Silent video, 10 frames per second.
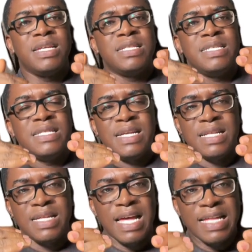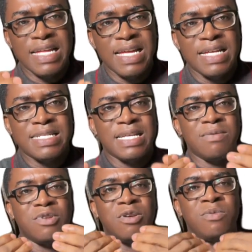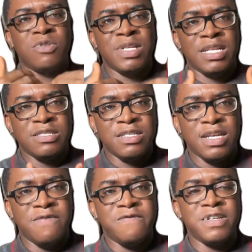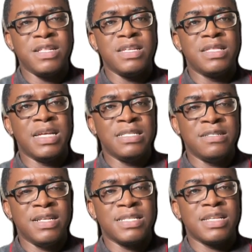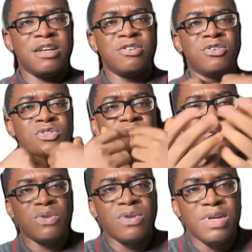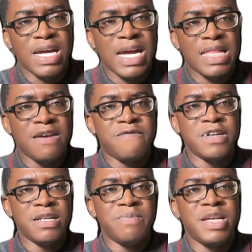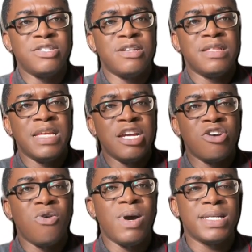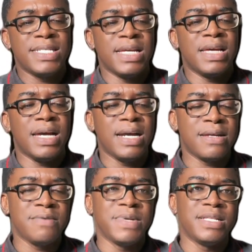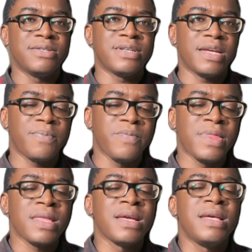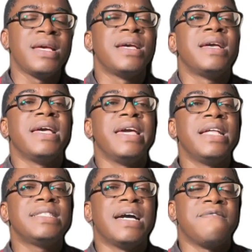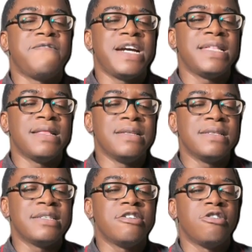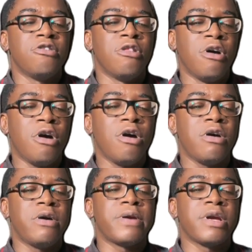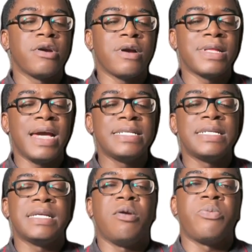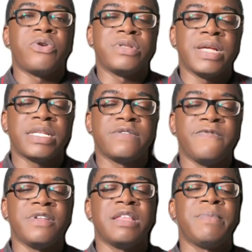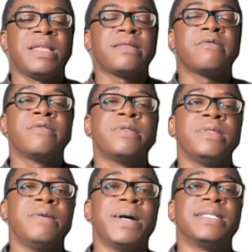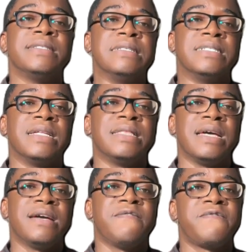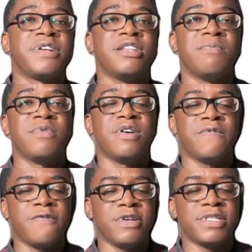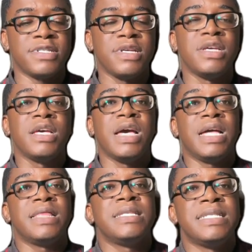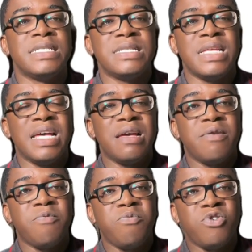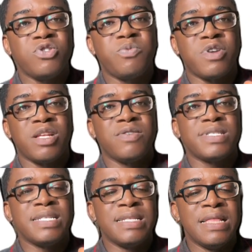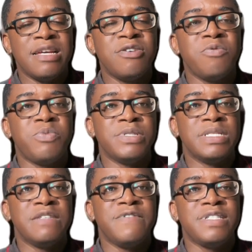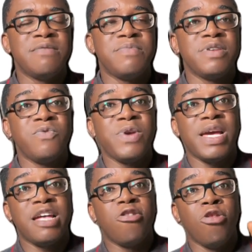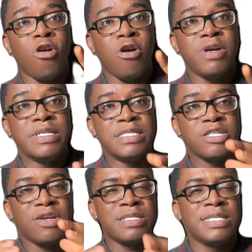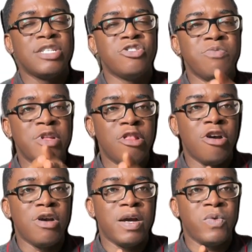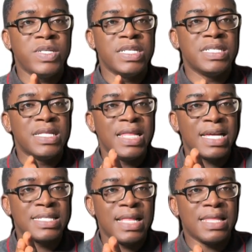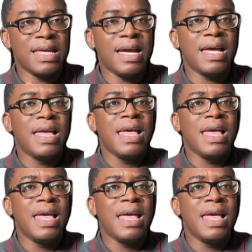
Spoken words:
the Ghanaians can come to Nigeria freely, Nigerians can go to Ghana freely based on the ECOWAS agreement. Okay. 8, and finally, law recognizes and protects fundamental liberties and freedom, of course. And this is most pronounced in the legal positivism, where law is considered to be law, which is the lex lata,